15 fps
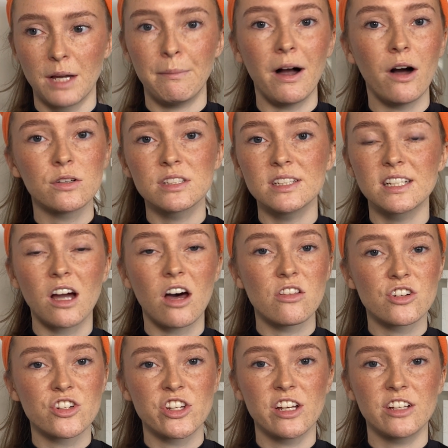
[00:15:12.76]
But I also like
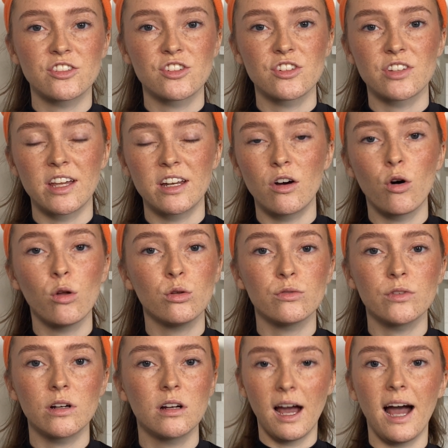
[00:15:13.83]
other shades just kind of all
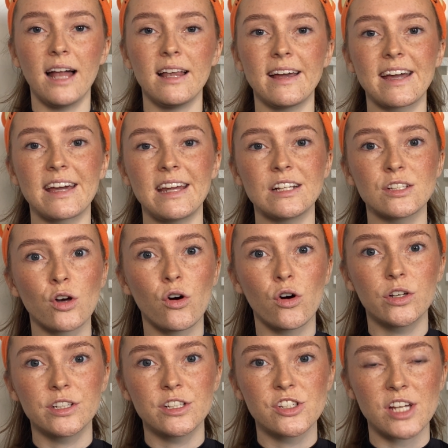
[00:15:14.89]
over. I like a nice
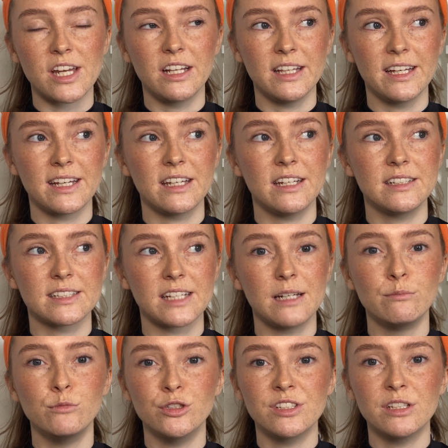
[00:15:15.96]
orange and I like a nice kind
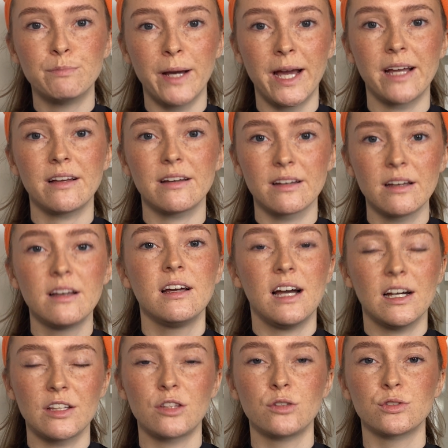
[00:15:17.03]
of muted pink.
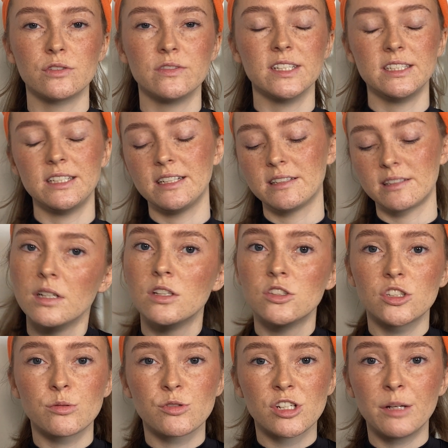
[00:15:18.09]
I think those are really nice.
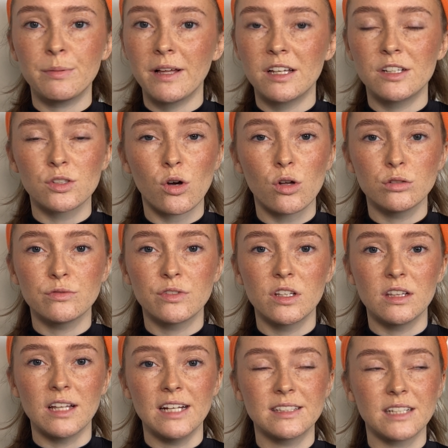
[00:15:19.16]
So I'm just going to apply this all over the
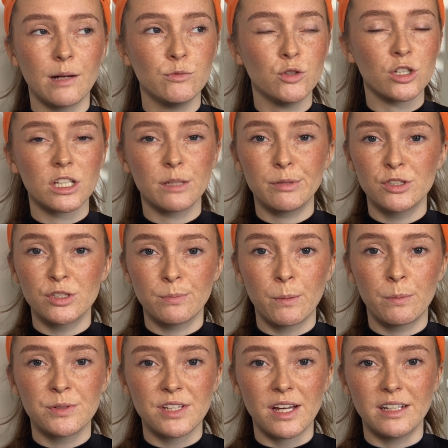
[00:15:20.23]
lid. I'm not going to be super
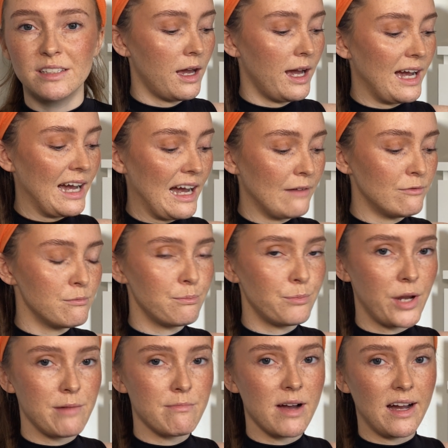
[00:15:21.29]
precise. I haven't
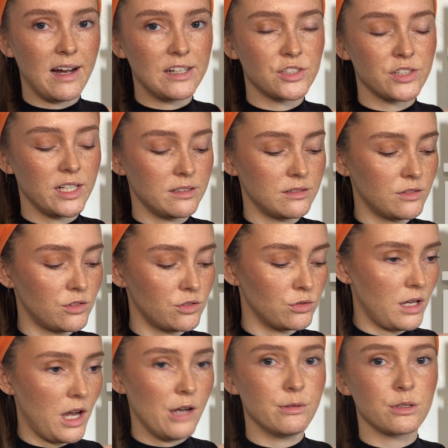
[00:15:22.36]
primed my eyes or anything,
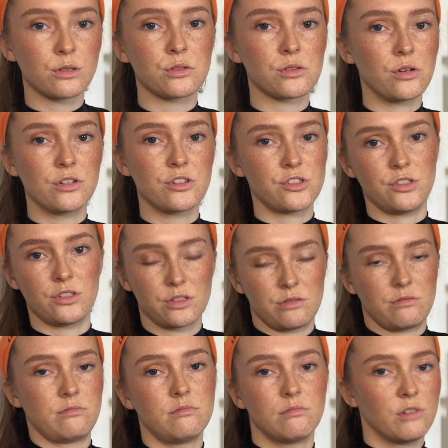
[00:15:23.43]
so how it goes on is just
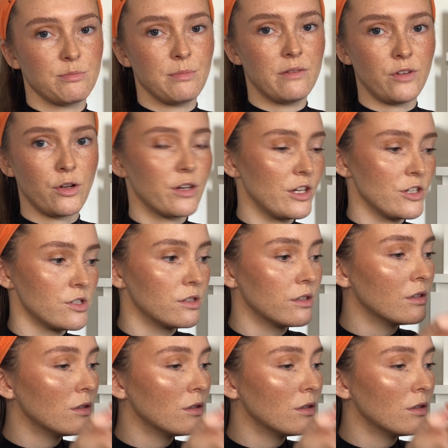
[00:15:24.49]
with my foundation.